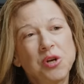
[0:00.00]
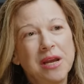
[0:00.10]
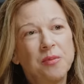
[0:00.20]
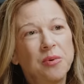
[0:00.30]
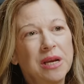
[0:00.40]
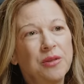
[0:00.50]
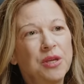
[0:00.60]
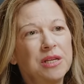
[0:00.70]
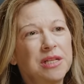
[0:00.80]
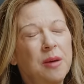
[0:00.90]
try to bring
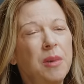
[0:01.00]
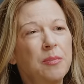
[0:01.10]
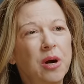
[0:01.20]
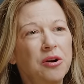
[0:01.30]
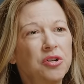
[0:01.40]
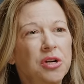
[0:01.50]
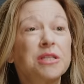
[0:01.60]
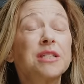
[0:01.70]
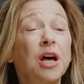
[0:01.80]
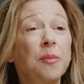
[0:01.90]
things up, my partner
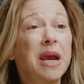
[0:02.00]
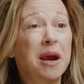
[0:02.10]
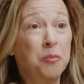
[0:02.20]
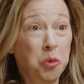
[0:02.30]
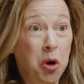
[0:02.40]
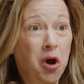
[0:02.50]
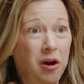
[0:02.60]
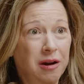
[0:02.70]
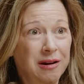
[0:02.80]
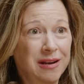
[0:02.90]
tries to tell me I'm
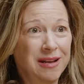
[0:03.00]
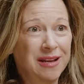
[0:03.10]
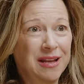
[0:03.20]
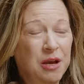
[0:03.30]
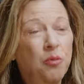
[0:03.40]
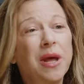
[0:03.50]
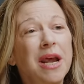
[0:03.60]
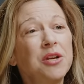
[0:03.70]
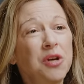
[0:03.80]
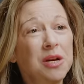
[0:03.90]
wrong. Mm. When
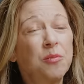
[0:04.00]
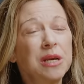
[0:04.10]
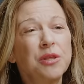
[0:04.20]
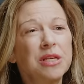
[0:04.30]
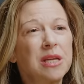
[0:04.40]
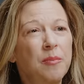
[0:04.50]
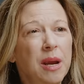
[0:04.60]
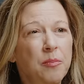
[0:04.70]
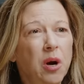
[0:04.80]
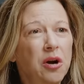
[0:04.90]
I try to bring things up,
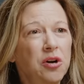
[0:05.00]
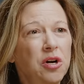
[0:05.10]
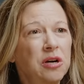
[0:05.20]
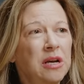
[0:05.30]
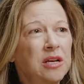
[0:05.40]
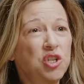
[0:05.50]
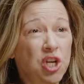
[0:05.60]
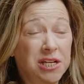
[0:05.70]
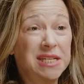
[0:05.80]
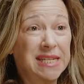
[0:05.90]
my partner
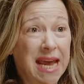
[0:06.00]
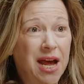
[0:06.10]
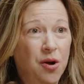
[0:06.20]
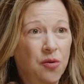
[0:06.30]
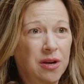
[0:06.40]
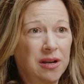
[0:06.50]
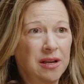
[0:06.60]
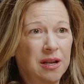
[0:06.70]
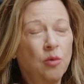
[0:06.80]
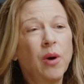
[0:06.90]
shuts down.
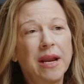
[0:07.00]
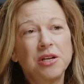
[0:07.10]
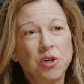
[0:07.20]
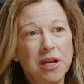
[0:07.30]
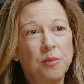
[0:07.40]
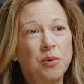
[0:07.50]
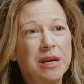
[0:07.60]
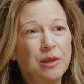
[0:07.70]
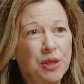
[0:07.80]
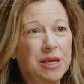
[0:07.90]
When I try to
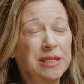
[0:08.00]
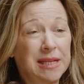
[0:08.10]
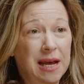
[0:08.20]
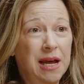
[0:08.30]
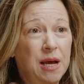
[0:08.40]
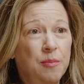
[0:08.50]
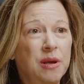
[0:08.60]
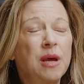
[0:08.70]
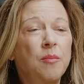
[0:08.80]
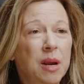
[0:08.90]
bring things up,
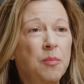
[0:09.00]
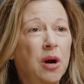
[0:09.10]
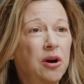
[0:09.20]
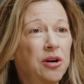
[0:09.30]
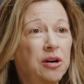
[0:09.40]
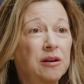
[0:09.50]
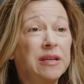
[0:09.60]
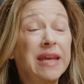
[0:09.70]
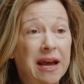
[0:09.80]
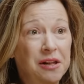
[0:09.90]
my
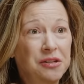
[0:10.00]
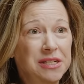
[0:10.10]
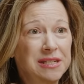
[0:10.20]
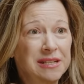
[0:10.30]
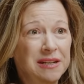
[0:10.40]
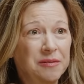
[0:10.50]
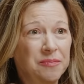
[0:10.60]
partner yells.